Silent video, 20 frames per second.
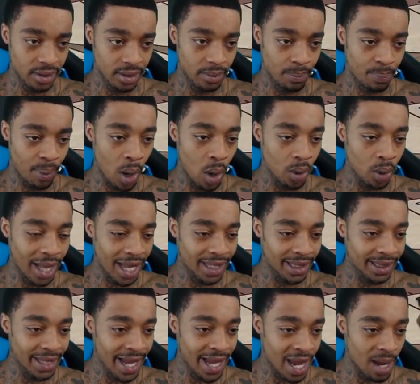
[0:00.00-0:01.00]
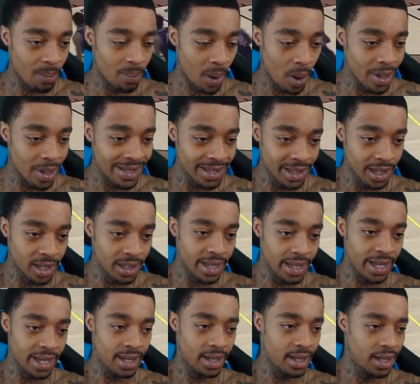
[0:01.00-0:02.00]
Bro, that layup, bro. He's
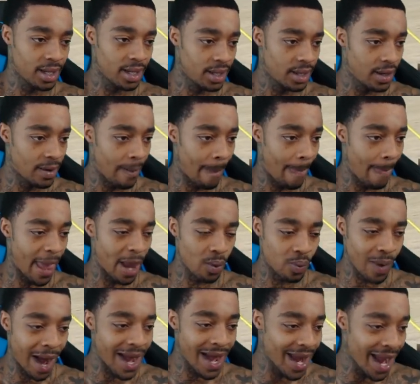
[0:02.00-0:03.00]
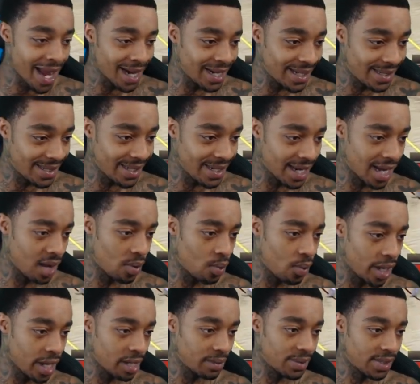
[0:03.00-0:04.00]
literally a right-handed Zion
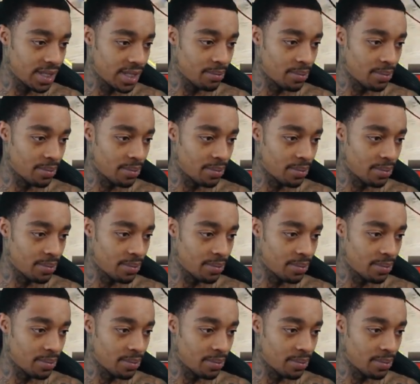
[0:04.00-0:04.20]
Williamson,